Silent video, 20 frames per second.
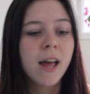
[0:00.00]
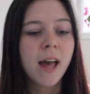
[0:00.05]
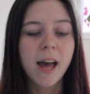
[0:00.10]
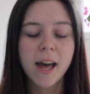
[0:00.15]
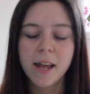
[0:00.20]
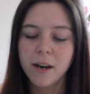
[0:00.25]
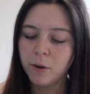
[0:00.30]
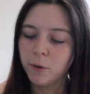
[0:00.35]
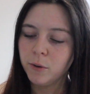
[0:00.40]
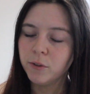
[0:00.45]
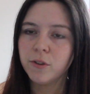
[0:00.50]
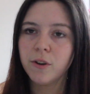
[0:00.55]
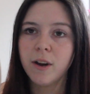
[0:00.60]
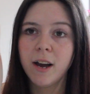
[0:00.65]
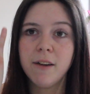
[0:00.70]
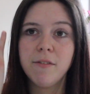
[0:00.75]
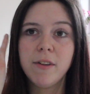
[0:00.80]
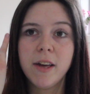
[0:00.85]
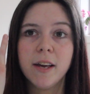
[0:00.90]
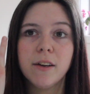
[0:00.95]
And I also
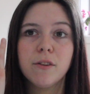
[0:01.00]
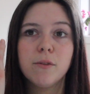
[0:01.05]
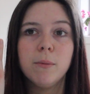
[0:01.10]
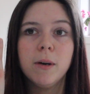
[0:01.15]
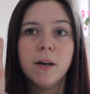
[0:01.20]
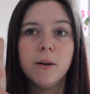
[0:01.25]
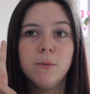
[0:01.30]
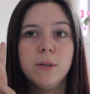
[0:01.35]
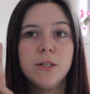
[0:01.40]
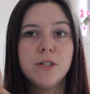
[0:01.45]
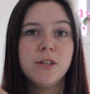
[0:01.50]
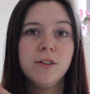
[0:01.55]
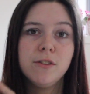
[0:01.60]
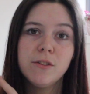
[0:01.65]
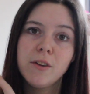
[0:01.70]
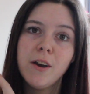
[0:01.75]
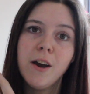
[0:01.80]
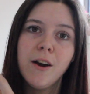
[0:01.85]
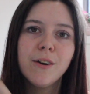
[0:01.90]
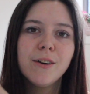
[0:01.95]
have eczema, which
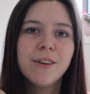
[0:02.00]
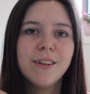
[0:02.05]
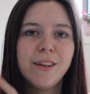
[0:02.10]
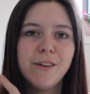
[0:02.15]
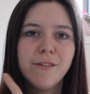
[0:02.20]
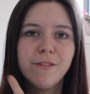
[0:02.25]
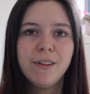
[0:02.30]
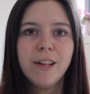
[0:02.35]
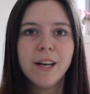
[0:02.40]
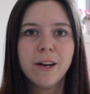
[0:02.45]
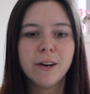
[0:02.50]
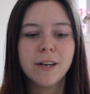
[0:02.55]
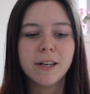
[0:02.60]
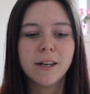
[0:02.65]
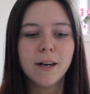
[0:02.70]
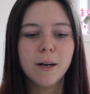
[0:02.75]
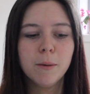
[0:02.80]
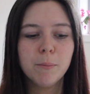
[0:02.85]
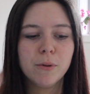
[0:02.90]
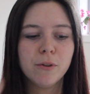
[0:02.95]
is currently flaring
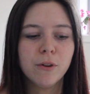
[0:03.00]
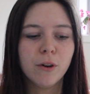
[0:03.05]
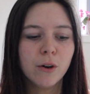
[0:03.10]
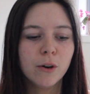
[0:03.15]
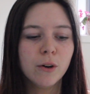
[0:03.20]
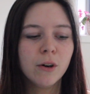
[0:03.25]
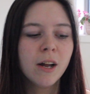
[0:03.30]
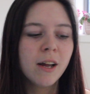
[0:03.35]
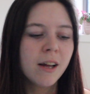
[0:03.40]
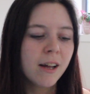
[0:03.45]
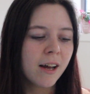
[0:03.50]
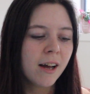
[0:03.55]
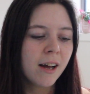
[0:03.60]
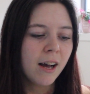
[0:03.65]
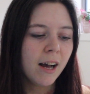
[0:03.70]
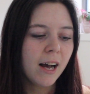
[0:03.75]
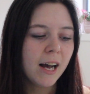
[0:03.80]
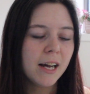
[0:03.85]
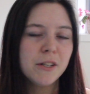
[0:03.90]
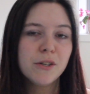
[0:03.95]
up. So
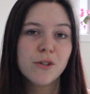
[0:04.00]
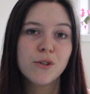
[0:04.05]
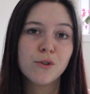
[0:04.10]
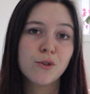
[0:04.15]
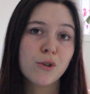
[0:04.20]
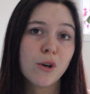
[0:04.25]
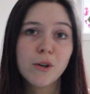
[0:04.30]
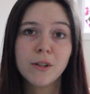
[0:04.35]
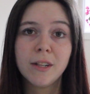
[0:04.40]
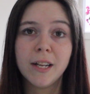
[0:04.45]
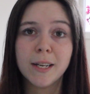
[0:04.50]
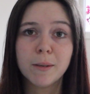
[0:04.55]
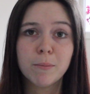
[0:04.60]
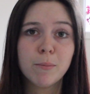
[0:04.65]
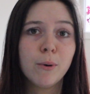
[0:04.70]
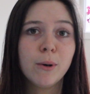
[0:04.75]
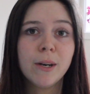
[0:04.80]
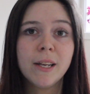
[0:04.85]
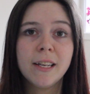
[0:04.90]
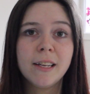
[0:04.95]
I just don't like
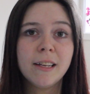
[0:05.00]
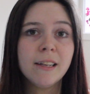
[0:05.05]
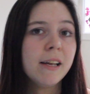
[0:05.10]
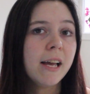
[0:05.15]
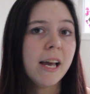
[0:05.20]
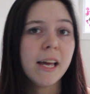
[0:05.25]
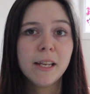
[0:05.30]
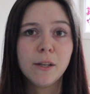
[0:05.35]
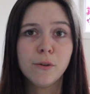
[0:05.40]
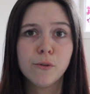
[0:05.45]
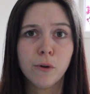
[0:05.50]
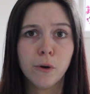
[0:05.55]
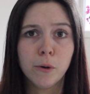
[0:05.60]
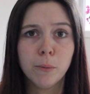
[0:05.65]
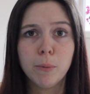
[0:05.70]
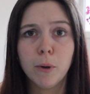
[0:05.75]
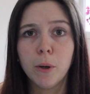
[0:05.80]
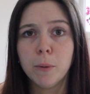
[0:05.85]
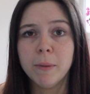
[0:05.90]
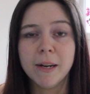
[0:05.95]
putting any
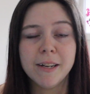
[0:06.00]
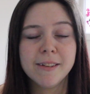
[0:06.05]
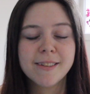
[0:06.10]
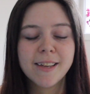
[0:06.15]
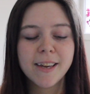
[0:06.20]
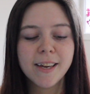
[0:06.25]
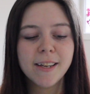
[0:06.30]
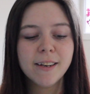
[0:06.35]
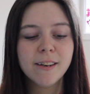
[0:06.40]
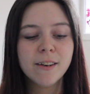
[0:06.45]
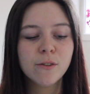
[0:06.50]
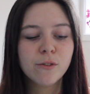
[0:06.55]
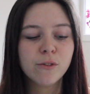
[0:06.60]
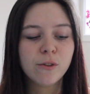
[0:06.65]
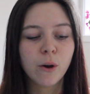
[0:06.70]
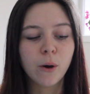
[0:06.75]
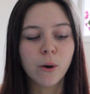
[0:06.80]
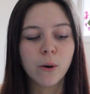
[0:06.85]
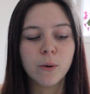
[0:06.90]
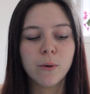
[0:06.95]
soap on my skin.
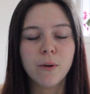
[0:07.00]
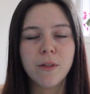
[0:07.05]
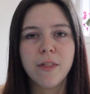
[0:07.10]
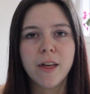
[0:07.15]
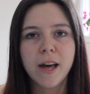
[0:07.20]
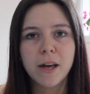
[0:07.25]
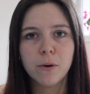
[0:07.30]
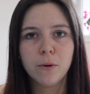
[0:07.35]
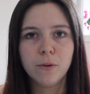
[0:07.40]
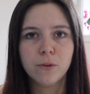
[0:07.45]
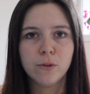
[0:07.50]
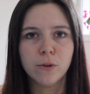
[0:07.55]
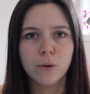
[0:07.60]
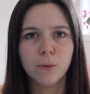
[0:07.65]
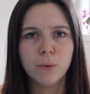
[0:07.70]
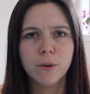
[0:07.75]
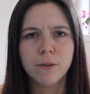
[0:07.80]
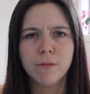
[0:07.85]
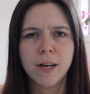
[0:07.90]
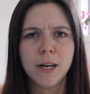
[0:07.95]
So that also
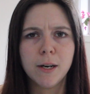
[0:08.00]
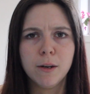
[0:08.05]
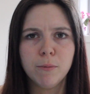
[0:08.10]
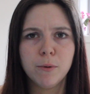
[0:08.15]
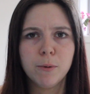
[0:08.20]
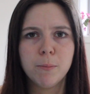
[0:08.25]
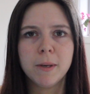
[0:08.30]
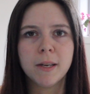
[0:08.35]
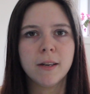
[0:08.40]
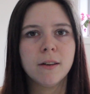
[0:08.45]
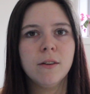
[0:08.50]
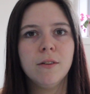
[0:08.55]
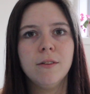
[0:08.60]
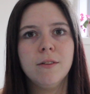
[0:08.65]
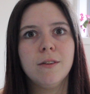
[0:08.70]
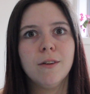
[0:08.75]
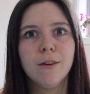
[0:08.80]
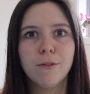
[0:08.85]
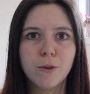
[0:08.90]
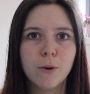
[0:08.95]
would have helped
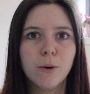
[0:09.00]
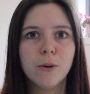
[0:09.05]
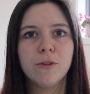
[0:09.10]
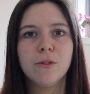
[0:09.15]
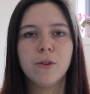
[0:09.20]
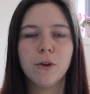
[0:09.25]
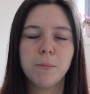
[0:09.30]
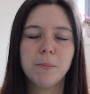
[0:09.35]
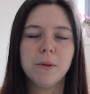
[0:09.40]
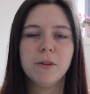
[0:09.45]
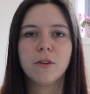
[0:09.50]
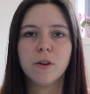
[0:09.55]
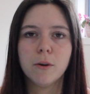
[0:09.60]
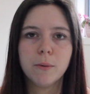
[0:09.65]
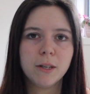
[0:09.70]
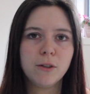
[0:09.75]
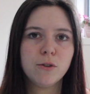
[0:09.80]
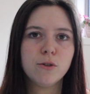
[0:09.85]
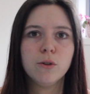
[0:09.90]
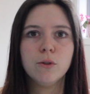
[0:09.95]
because of course soap is
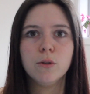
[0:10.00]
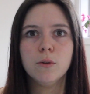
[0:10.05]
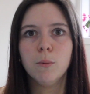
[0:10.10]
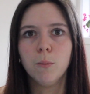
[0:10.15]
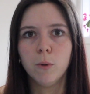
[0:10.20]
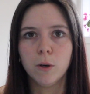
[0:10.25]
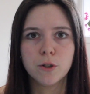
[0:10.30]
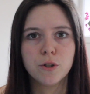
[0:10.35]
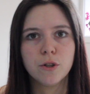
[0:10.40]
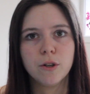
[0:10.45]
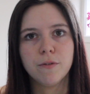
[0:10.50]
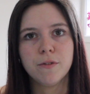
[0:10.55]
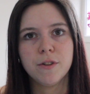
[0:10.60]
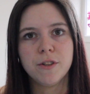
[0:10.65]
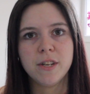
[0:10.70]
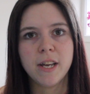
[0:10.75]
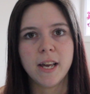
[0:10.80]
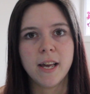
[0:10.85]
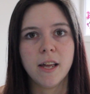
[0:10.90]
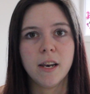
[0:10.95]
going to wash off the
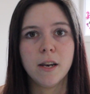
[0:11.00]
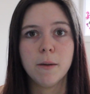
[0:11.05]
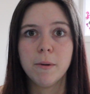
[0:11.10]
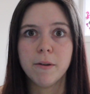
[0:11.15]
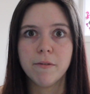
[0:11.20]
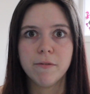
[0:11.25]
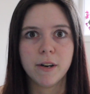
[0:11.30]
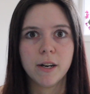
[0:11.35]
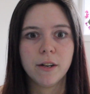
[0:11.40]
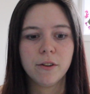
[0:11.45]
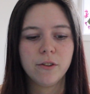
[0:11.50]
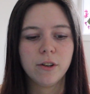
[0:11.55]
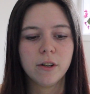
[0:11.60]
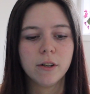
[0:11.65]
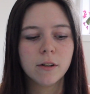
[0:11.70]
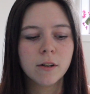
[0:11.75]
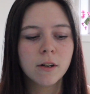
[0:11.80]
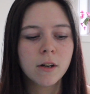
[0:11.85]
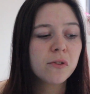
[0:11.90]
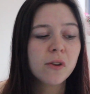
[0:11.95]
tan a bit
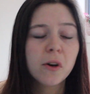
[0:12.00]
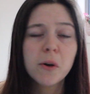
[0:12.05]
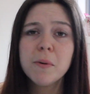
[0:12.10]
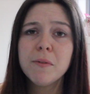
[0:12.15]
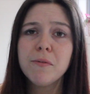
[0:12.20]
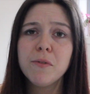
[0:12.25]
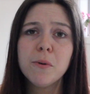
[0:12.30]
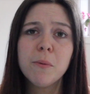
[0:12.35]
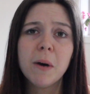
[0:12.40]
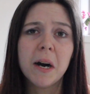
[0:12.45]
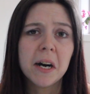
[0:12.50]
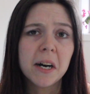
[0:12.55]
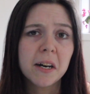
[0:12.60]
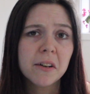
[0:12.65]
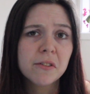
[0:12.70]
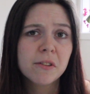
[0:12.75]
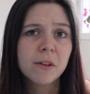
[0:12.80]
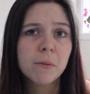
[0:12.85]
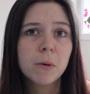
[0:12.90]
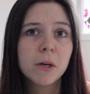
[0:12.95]
faster. So if you
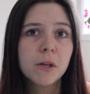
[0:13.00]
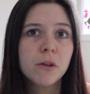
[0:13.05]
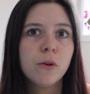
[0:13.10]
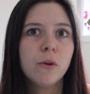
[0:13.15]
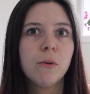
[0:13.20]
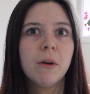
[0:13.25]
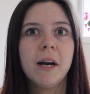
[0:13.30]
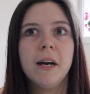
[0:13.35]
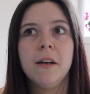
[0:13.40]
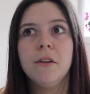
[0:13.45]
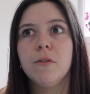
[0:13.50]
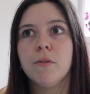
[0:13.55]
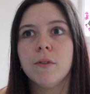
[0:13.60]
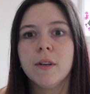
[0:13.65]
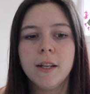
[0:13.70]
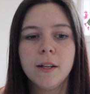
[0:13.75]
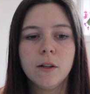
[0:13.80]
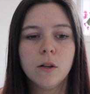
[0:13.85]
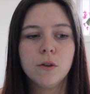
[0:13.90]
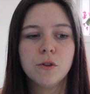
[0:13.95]
are someone who has
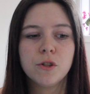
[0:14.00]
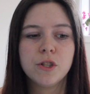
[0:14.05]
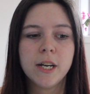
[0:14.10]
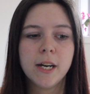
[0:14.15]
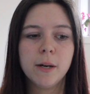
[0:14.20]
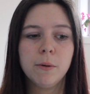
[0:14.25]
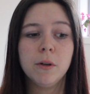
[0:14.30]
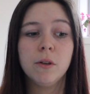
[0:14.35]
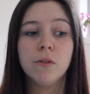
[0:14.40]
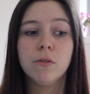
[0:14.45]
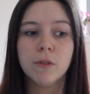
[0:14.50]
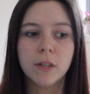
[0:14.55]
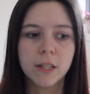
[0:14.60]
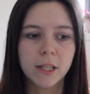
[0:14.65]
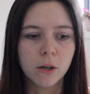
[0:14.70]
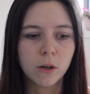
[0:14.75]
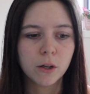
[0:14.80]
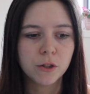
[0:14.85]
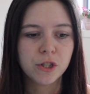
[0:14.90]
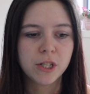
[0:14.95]
really long showers,
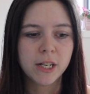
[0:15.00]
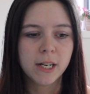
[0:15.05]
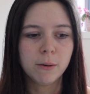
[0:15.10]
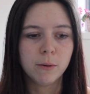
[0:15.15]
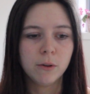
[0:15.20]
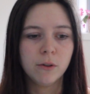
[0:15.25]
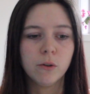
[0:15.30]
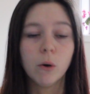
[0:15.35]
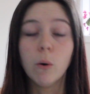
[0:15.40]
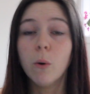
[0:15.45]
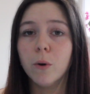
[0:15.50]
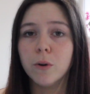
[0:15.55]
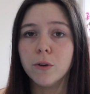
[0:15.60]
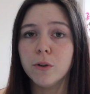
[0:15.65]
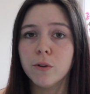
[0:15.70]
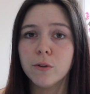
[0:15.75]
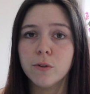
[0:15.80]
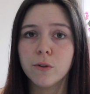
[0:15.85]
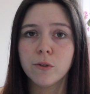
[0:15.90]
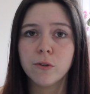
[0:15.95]
really hot showers, or
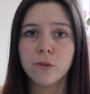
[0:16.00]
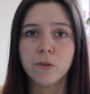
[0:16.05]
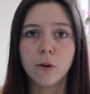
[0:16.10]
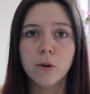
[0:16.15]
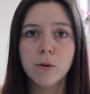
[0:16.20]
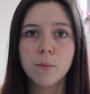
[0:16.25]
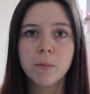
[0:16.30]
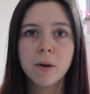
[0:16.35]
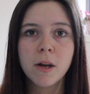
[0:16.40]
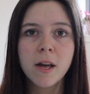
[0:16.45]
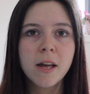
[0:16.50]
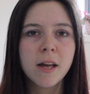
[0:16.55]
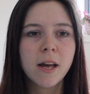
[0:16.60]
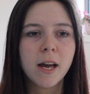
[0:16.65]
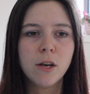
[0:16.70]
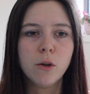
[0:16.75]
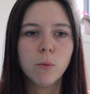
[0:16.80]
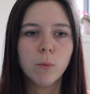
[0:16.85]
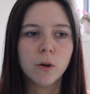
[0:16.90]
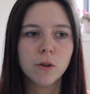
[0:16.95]
uses soap
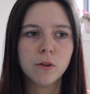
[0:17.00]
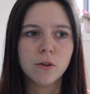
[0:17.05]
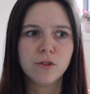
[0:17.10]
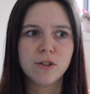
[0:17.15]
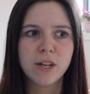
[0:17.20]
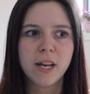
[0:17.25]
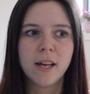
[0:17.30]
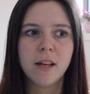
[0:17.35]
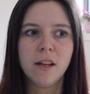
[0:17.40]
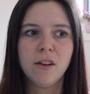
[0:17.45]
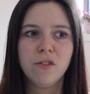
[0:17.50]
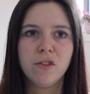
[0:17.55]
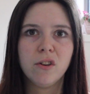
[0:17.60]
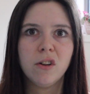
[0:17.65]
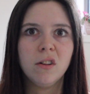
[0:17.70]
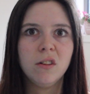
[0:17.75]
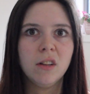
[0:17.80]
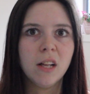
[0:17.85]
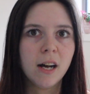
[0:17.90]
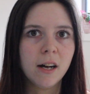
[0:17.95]
and you want your tan
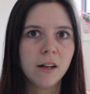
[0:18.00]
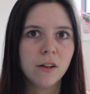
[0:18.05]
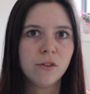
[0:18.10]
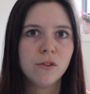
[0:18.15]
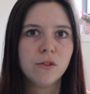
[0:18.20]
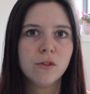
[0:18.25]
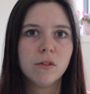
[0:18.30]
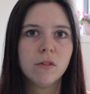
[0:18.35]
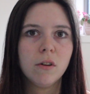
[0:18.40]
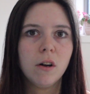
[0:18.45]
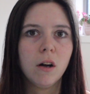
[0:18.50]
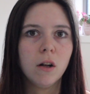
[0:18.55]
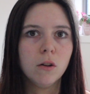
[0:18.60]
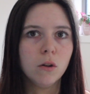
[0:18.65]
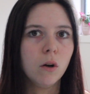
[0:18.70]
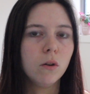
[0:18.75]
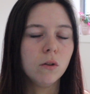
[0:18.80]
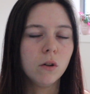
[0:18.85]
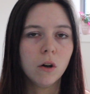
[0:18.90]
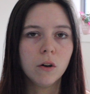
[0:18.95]
to last a
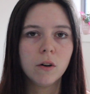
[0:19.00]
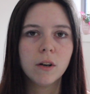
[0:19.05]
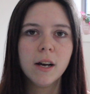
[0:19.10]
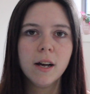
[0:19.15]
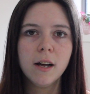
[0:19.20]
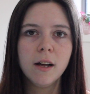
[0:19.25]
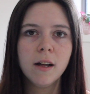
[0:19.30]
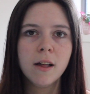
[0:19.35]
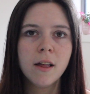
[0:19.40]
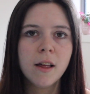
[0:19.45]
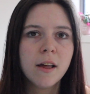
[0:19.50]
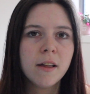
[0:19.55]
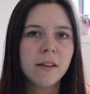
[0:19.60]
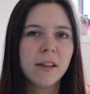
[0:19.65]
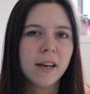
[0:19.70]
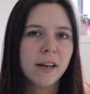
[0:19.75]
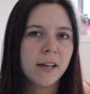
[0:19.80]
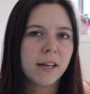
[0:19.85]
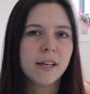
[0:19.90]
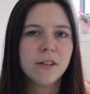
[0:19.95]
lot longer,
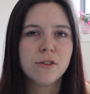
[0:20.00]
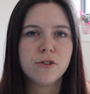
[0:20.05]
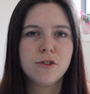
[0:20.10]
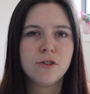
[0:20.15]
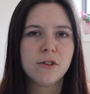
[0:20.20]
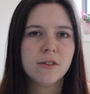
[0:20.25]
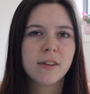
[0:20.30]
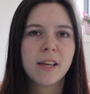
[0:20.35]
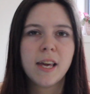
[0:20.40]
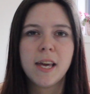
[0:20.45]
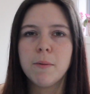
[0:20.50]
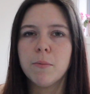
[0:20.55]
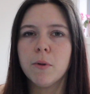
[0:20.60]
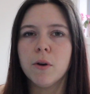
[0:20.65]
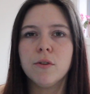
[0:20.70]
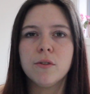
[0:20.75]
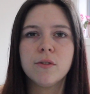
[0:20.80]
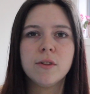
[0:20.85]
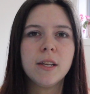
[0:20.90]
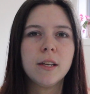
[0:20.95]
then I guess just keep
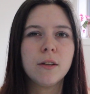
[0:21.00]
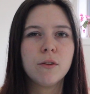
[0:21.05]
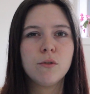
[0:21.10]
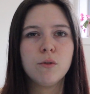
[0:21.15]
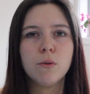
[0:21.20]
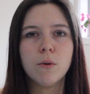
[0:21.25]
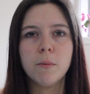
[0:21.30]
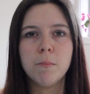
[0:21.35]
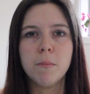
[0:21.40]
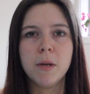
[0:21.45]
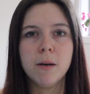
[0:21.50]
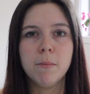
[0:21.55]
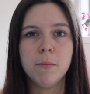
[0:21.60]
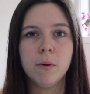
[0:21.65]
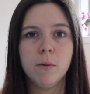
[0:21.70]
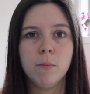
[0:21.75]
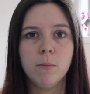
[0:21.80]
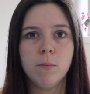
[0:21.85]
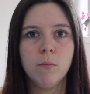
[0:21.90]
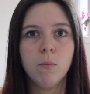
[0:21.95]
those things to a
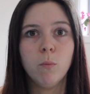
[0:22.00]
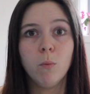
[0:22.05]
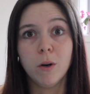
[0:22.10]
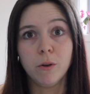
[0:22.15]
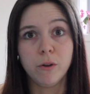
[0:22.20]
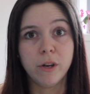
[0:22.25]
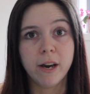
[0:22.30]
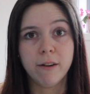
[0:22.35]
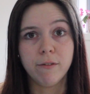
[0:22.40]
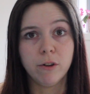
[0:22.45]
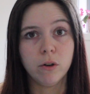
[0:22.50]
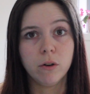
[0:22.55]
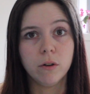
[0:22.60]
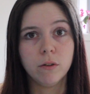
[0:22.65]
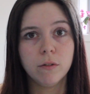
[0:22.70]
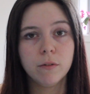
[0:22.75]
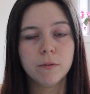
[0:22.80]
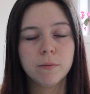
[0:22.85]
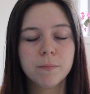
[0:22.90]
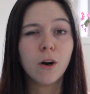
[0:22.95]
minimum while you have it
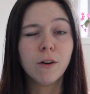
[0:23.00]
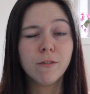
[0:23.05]
on.